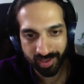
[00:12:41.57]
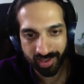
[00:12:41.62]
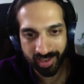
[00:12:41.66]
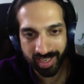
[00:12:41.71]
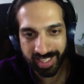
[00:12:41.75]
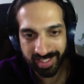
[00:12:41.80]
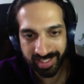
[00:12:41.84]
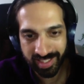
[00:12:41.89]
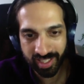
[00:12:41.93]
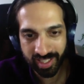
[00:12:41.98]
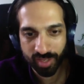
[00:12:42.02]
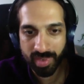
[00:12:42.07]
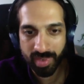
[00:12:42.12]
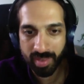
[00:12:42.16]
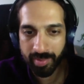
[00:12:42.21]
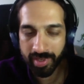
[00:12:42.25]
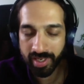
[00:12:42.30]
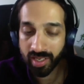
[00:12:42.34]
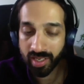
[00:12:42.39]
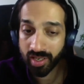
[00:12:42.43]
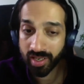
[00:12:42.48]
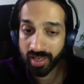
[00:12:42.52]
I, you know,
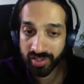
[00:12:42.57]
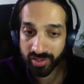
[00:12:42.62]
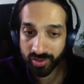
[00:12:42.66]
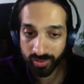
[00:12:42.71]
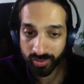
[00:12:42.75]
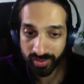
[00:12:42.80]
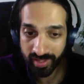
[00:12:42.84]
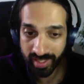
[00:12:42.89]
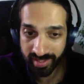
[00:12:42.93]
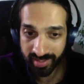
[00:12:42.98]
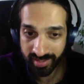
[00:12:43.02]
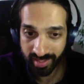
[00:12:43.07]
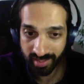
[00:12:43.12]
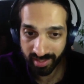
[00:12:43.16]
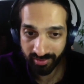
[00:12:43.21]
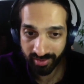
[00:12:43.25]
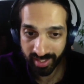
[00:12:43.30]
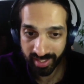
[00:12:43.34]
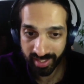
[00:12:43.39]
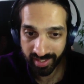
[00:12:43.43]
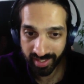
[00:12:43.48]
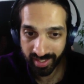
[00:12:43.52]
maybe a client's not
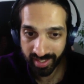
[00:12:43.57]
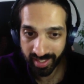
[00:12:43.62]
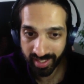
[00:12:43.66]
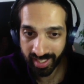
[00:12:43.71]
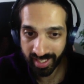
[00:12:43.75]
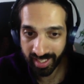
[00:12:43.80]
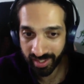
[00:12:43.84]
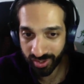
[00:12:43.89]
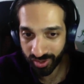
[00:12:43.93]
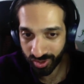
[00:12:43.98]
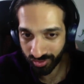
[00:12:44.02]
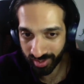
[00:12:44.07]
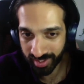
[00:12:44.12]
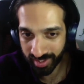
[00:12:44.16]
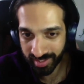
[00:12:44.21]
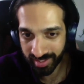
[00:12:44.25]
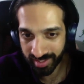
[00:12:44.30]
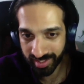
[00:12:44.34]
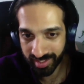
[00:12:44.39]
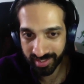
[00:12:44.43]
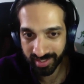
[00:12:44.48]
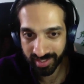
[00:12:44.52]
necessarily
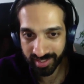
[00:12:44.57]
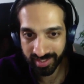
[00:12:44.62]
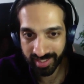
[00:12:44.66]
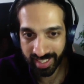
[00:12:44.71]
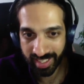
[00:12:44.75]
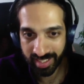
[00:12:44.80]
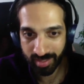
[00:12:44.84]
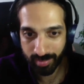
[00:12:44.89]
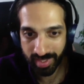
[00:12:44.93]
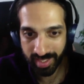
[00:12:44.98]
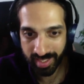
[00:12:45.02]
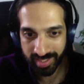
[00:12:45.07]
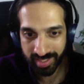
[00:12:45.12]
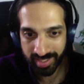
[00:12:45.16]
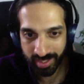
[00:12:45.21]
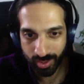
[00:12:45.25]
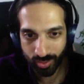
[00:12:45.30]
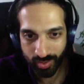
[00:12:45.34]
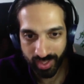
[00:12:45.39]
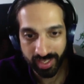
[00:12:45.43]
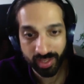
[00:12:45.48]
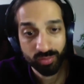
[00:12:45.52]
interested in
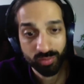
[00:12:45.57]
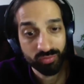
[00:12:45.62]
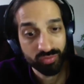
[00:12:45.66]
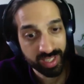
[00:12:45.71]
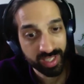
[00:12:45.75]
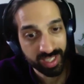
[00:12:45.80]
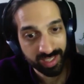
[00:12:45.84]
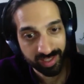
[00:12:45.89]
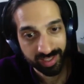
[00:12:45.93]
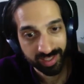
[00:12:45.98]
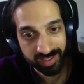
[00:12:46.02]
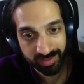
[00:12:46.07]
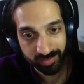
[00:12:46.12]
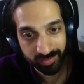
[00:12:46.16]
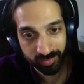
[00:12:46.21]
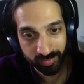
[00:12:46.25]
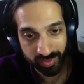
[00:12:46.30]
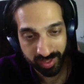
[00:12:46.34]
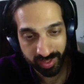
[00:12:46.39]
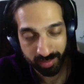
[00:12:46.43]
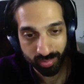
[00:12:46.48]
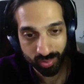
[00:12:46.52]
sustainability or they don't realize
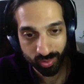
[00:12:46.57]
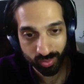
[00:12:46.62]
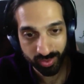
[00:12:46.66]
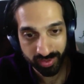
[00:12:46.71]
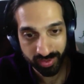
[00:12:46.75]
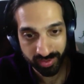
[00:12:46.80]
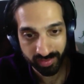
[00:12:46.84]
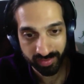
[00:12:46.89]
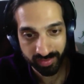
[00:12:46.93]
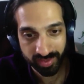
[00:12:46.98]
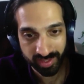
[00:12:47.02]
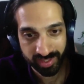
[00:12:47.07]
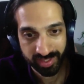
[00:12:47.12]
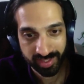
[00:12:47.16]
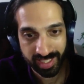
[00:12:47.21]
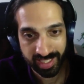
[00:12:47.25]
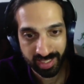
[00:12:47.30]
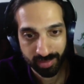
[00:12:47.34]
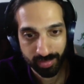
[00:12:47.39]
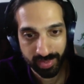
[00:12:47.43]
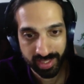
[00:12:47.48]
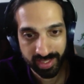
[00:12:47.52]
the importance of
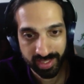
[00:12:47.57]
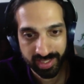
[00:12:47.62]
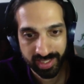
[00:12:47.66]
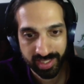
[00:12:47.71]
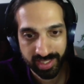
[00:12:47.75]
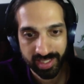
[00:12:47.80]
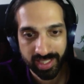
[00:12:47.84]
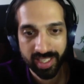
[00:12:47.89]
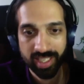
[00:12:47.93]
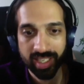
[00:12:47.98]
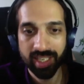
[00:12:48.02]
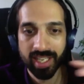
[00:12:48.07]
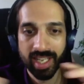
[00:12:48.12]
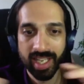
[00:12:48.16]
sustainability.